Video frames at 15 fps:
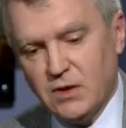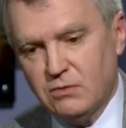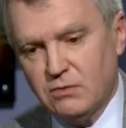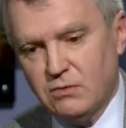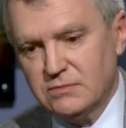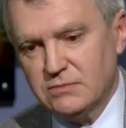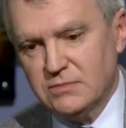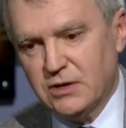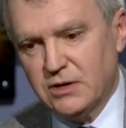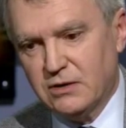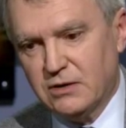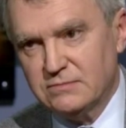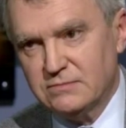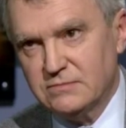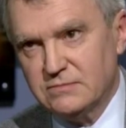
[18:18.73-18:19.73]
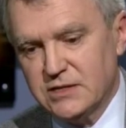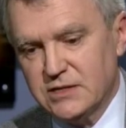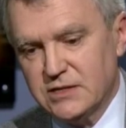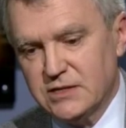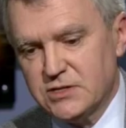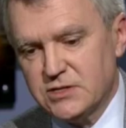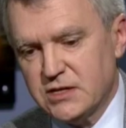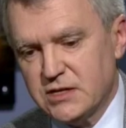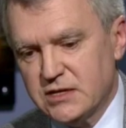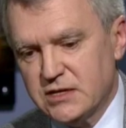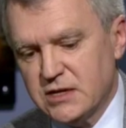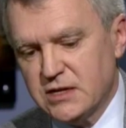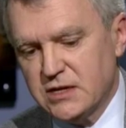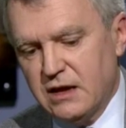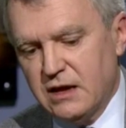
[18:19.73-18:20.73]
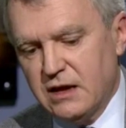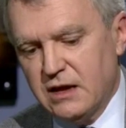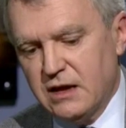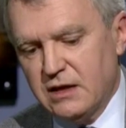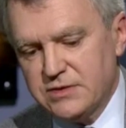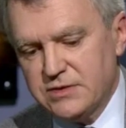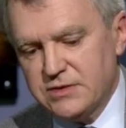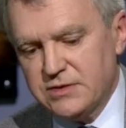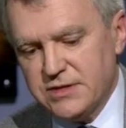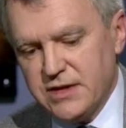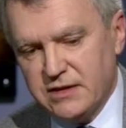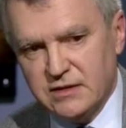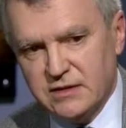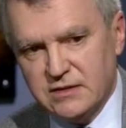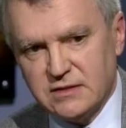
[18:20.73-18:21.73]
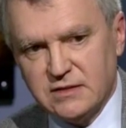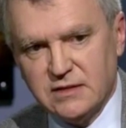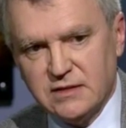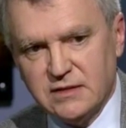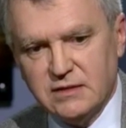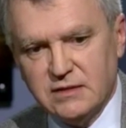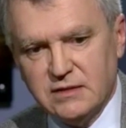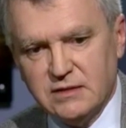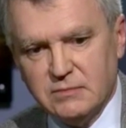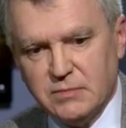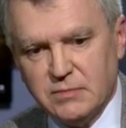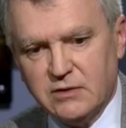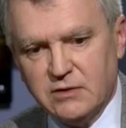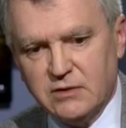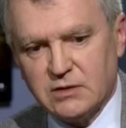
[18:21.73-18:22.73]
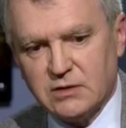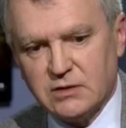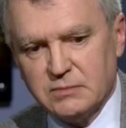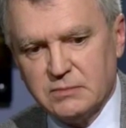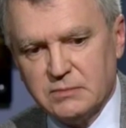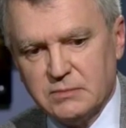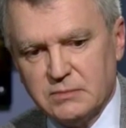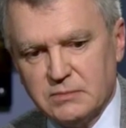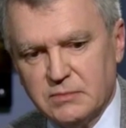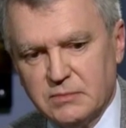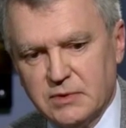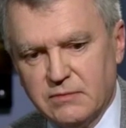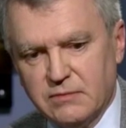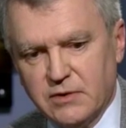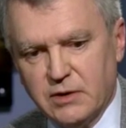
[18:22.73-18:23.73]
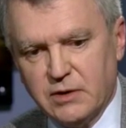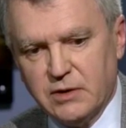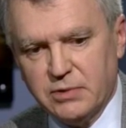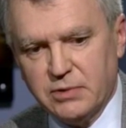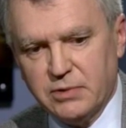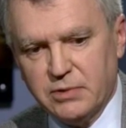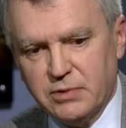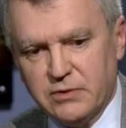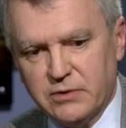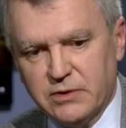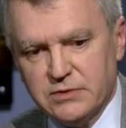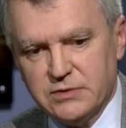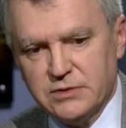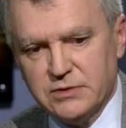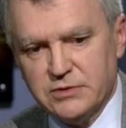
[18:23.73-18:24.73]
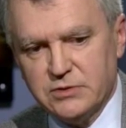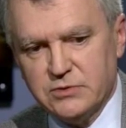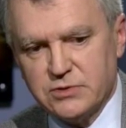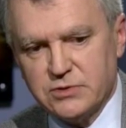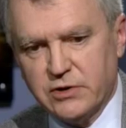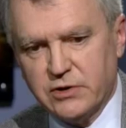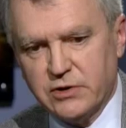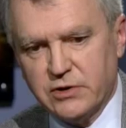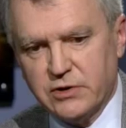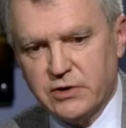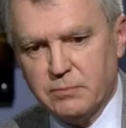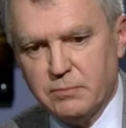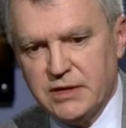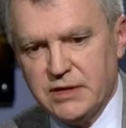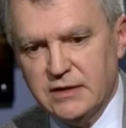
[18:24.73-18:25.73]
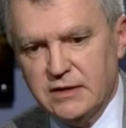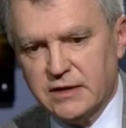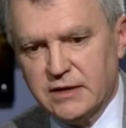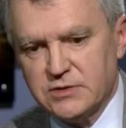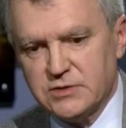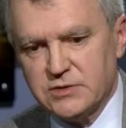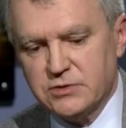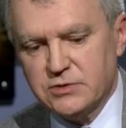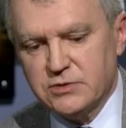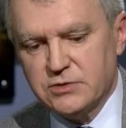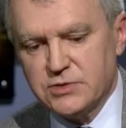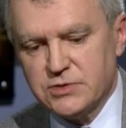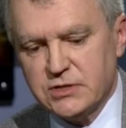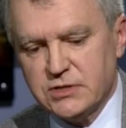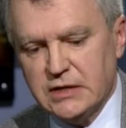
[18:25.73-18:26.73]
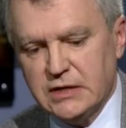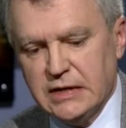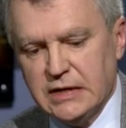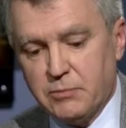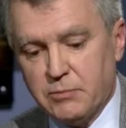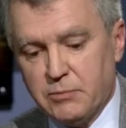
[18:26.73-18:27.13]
No, no. The Senate may not be a very popular institution or a very appealing institution.